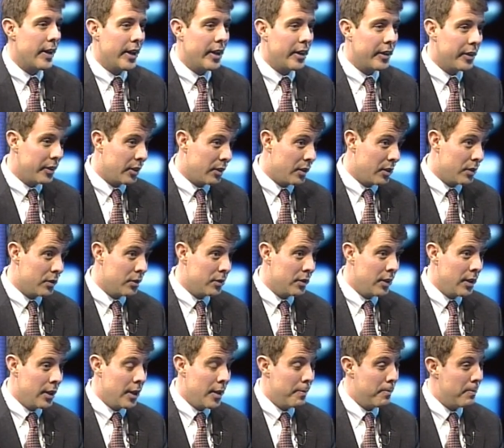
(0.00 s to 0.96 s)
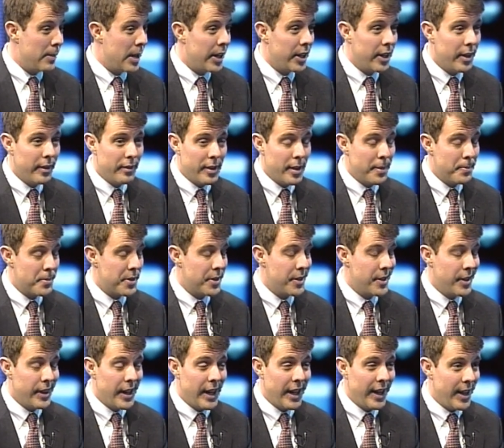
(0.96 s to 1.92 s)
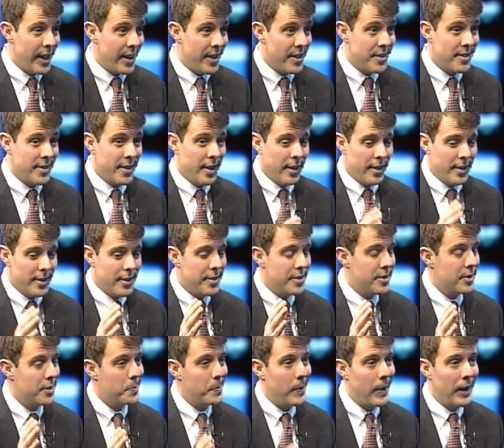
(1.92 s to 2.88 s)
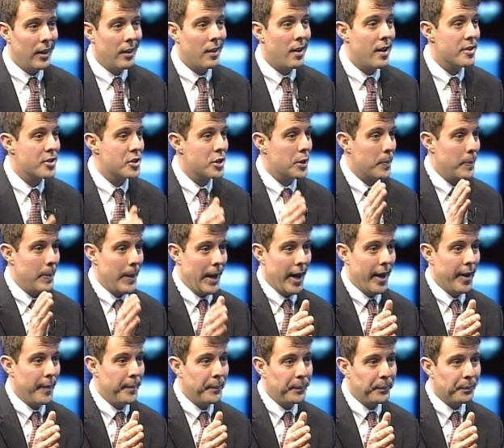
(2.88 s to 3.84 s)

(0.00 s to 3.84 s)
on their own. Many of them see that as, this is my launching pad.